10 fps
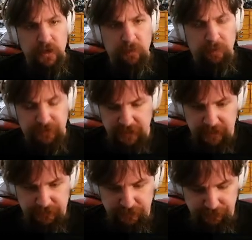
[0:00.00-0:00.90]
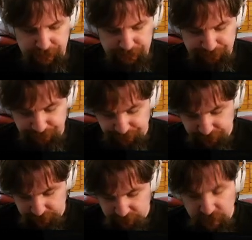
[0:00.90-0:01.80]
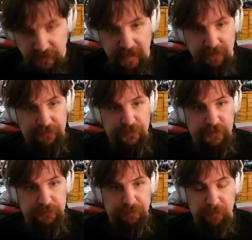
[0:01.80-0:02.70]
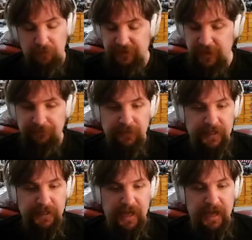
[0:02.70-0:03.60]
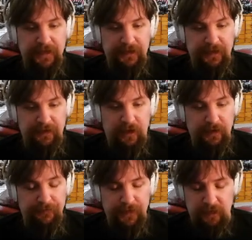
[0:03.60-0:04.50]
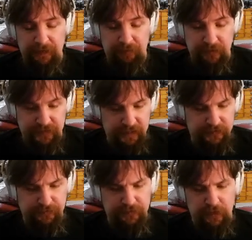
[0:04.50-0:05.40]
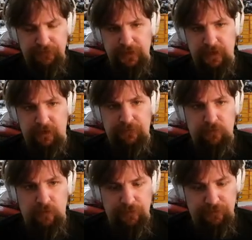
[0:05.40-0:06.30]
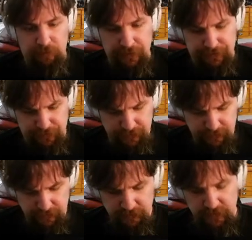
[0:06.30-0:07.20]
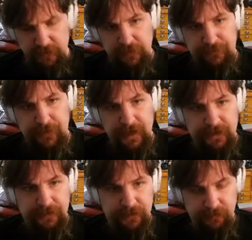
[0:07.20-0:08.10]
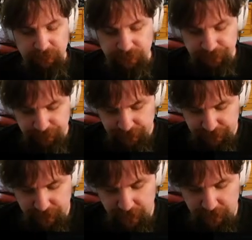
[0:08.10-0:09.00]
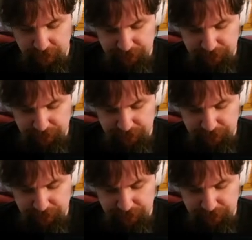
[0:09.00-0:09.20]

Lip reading: productive as such, but we definitely ended it on a very productive note there, of course, with the finding that I